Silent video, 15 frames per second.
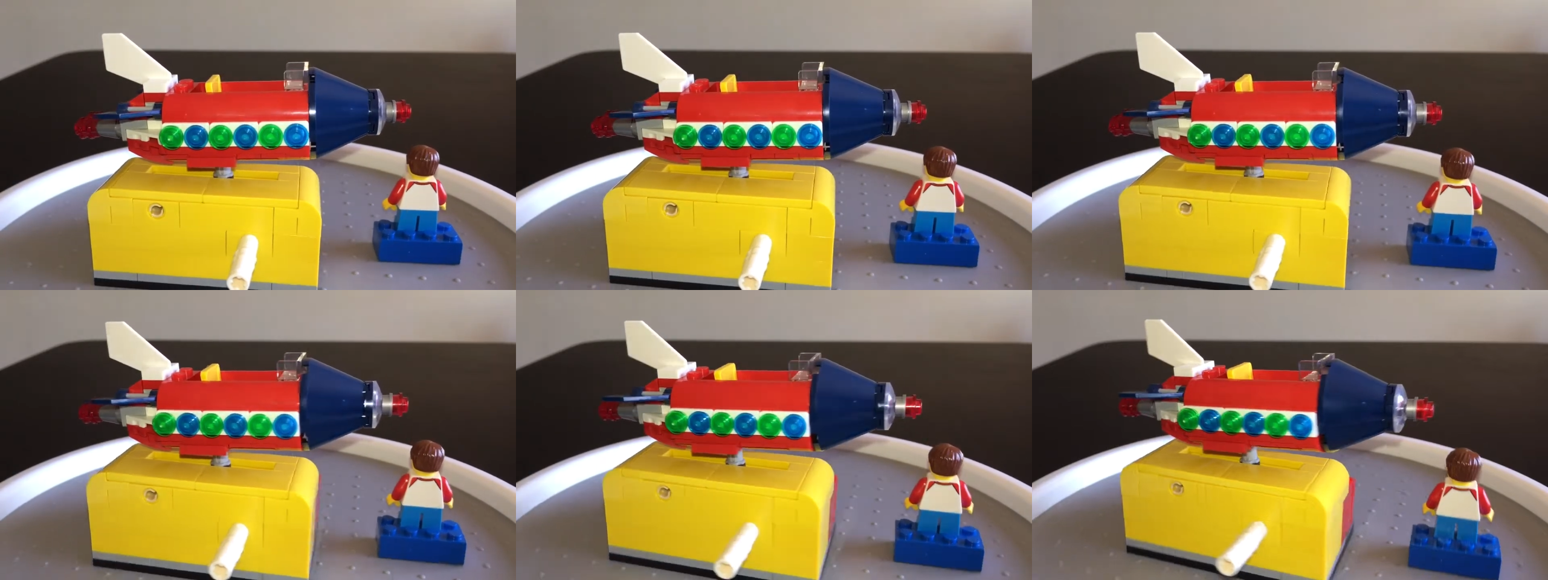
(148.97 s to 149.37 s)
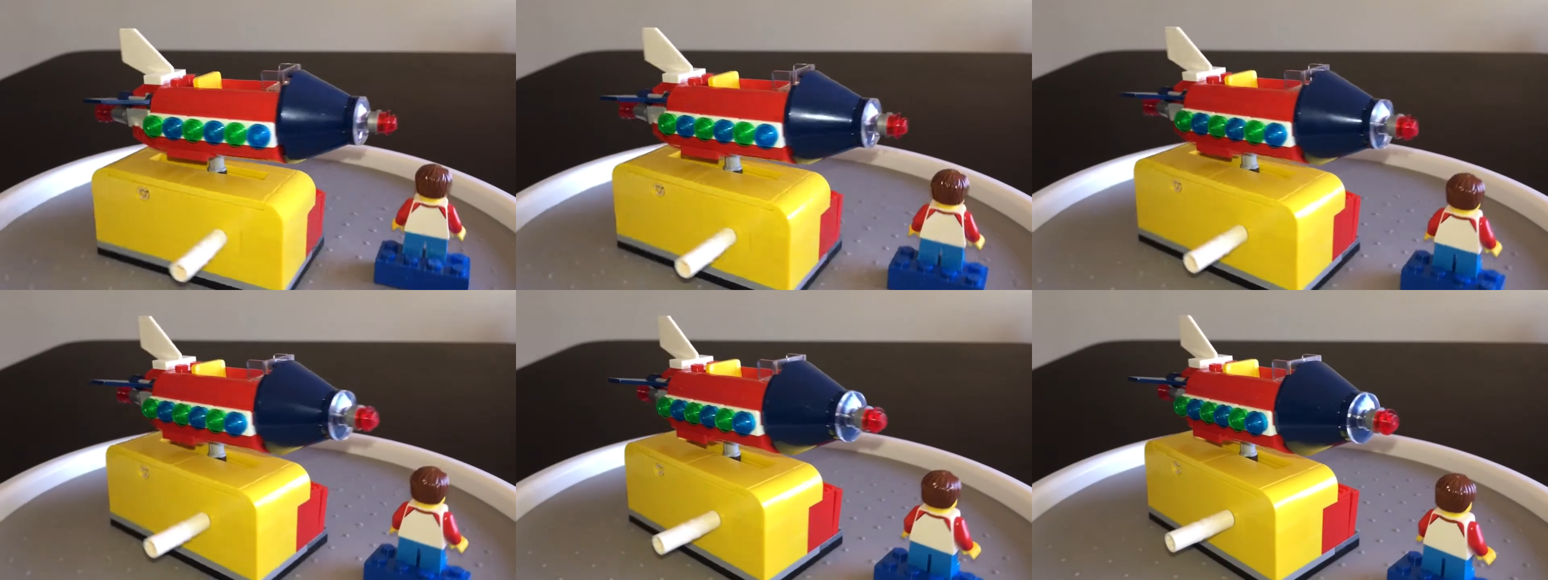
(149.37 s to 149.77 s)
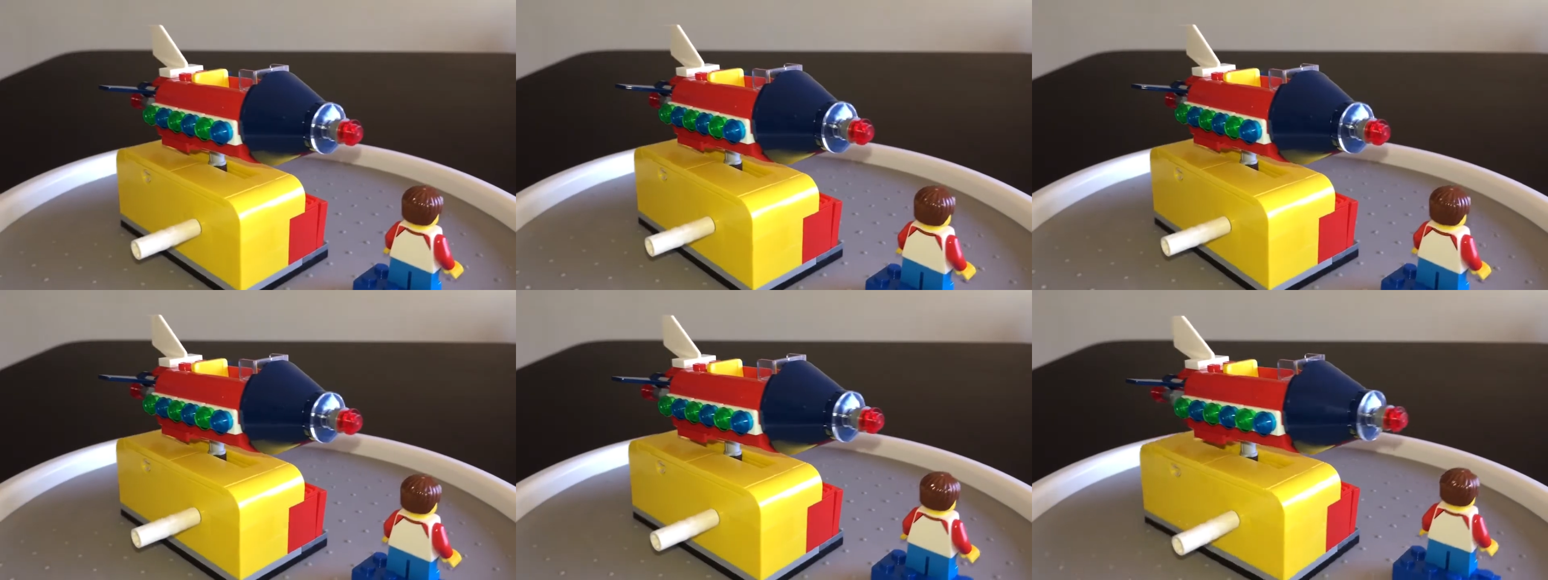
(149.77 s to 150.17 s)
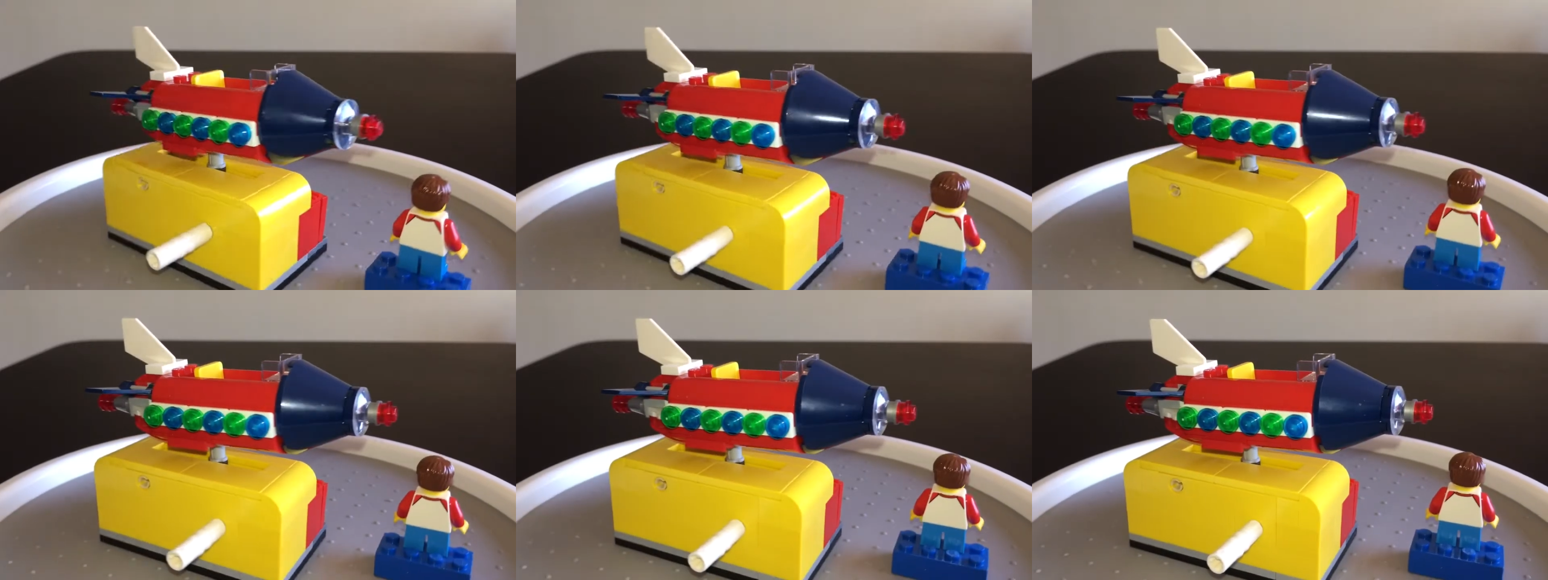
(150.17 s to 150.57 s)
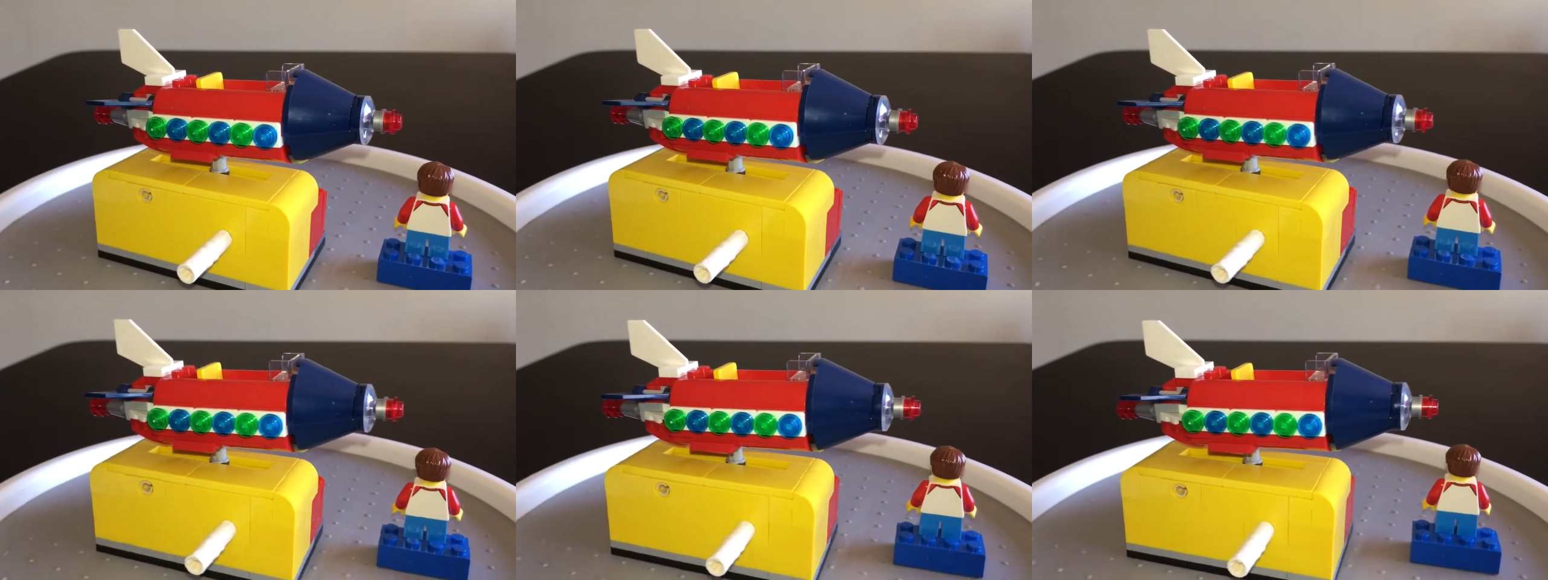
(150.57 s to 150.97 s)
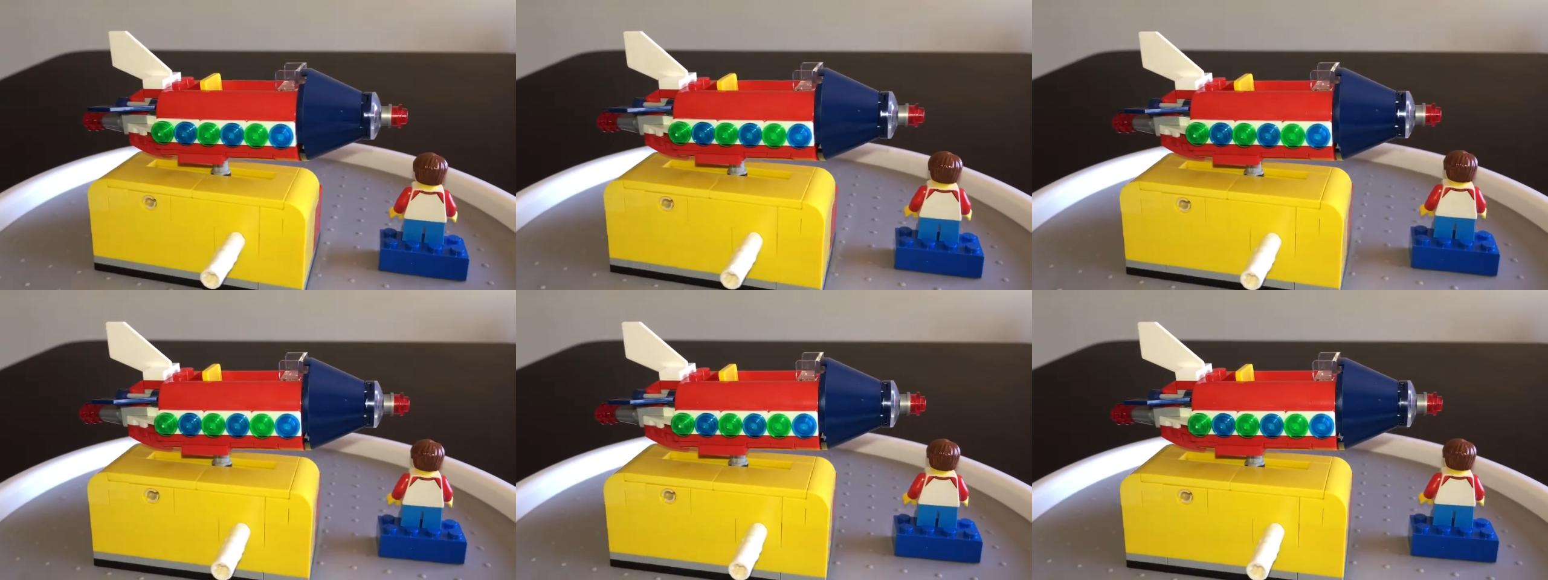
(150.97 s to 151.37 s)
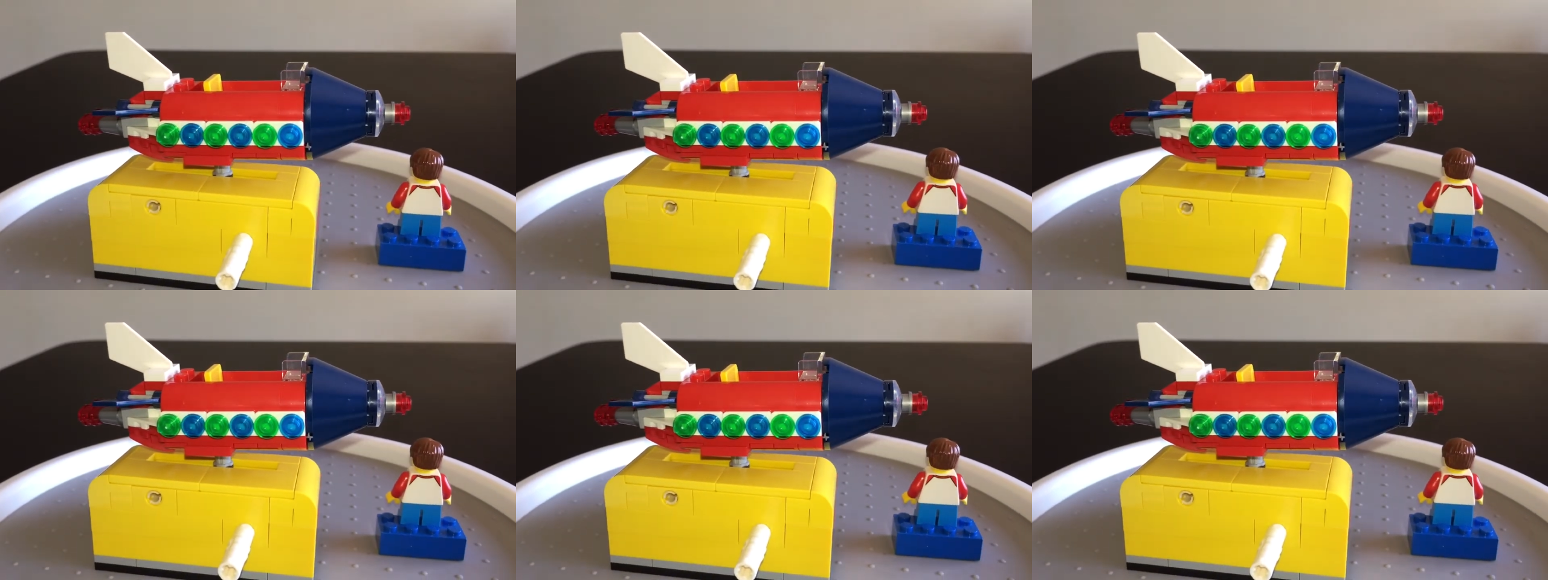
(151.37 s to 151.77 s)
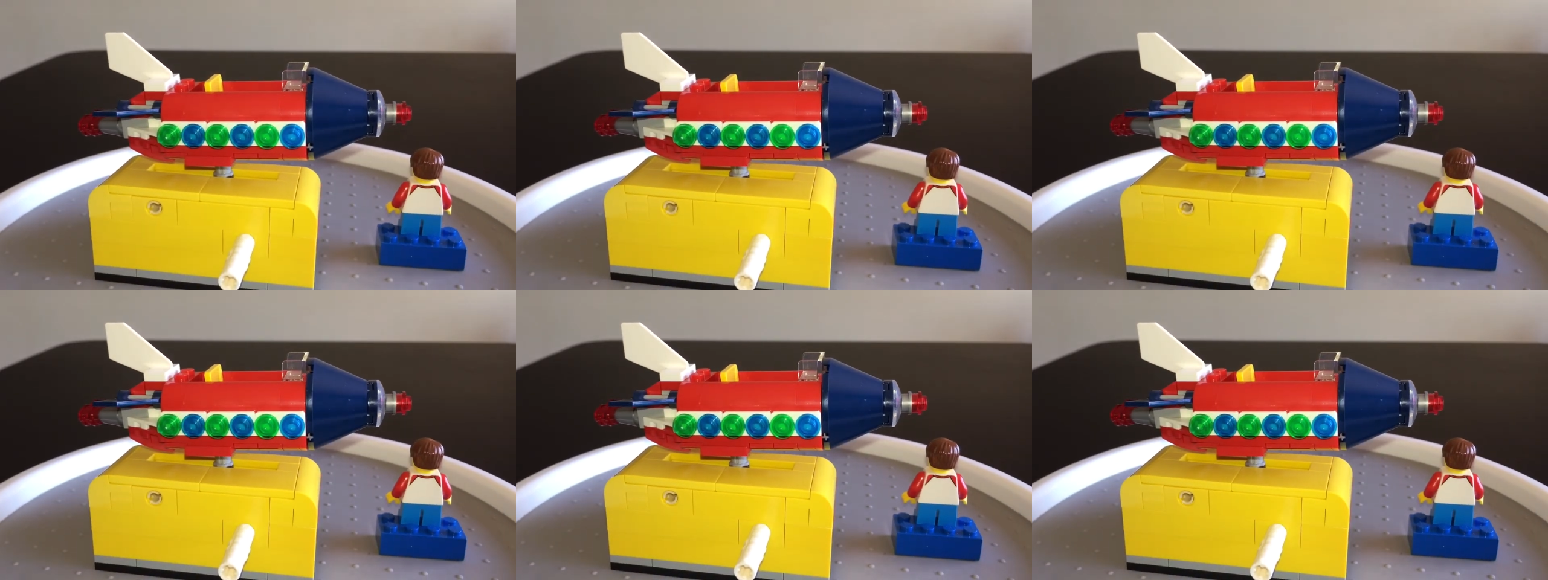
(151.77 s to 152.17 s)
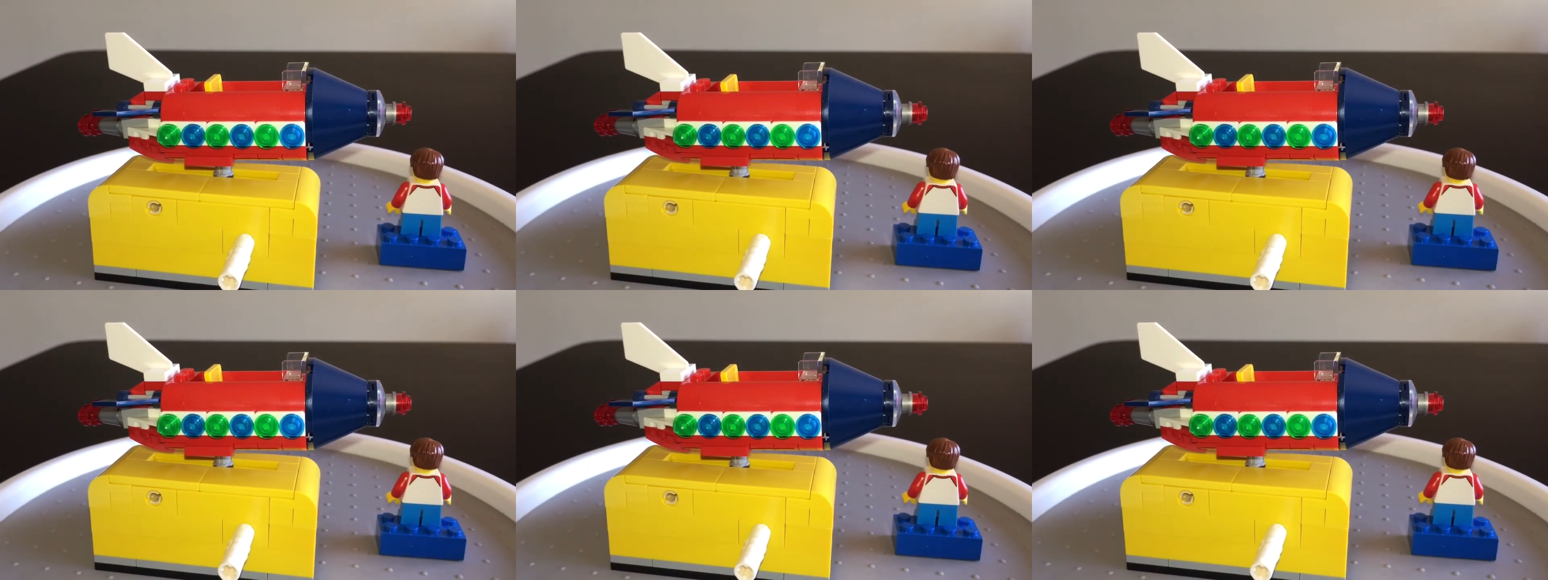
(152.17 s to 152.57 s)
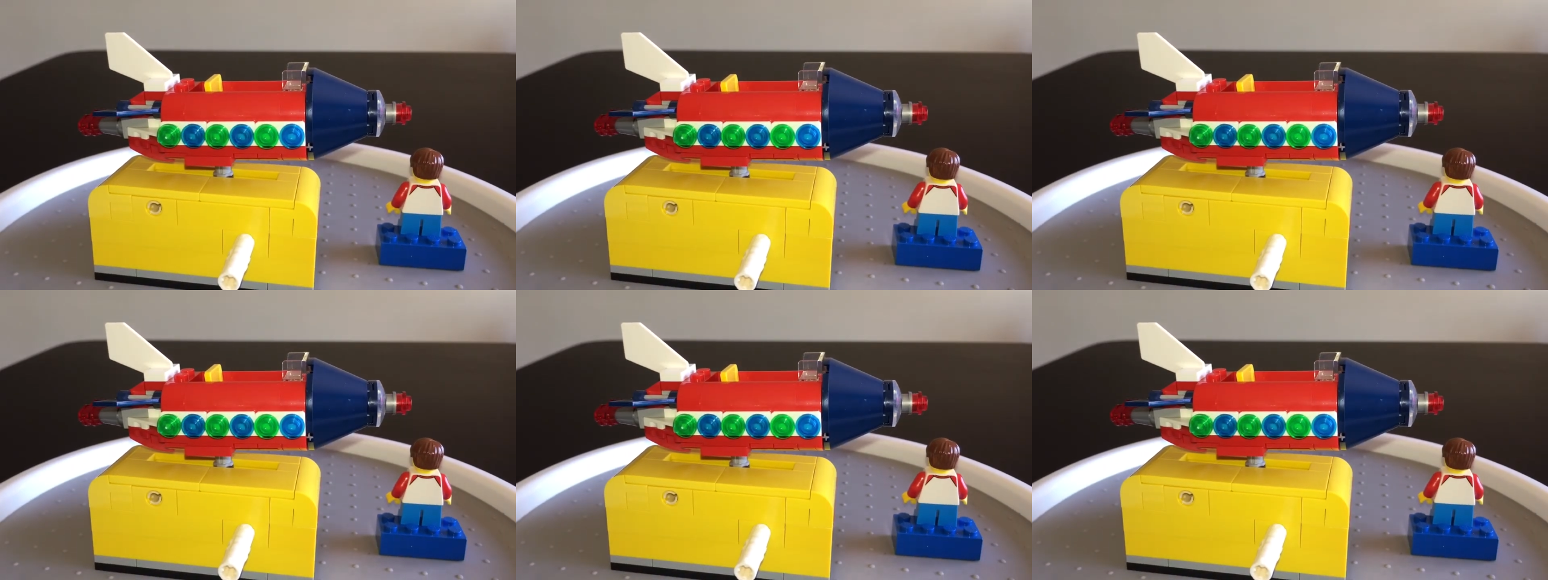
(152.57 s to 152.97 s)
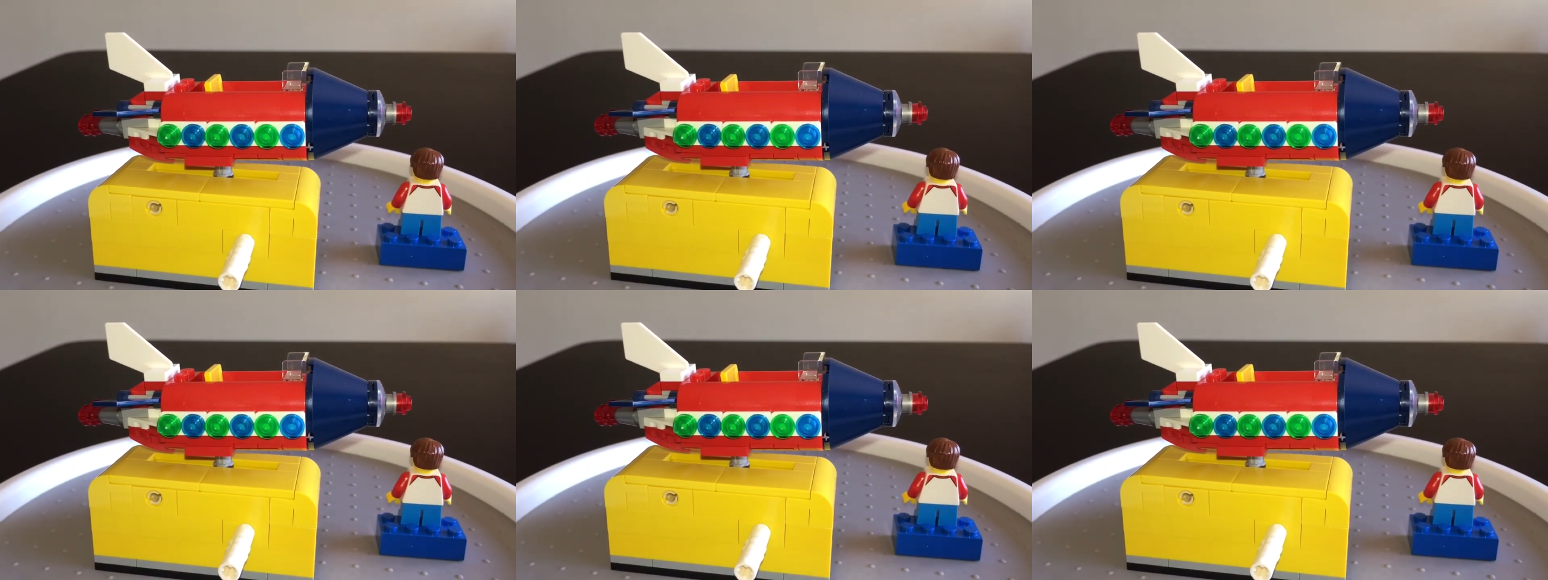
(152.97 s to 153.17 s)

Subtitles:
No face is visible, so there are no lips to read.